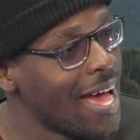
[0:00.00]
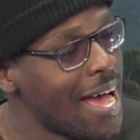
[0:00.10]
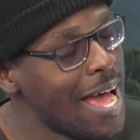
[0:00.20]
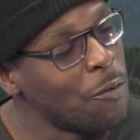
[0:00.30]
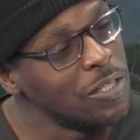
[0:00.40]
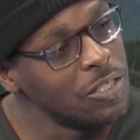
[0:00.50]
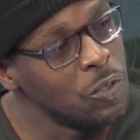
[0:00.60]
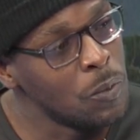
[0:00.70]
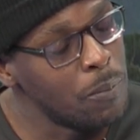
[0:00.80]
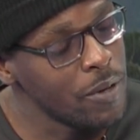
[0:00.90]
I want to
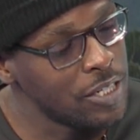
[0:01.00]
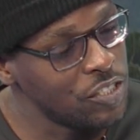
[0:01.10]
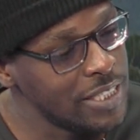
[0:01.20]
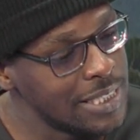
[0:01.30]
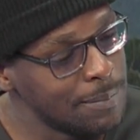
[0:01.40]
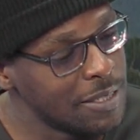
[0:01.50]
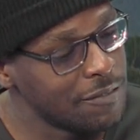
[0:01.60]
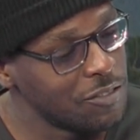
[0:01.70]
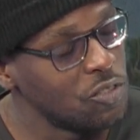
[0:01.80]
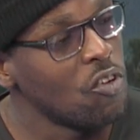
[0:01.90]
do poetry in terms of
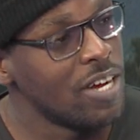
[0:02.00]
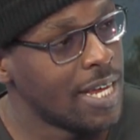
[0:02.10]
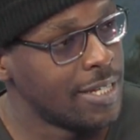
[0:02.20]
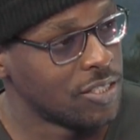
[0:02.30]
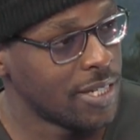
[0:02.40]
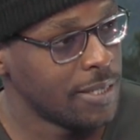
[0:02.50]
storylines, right?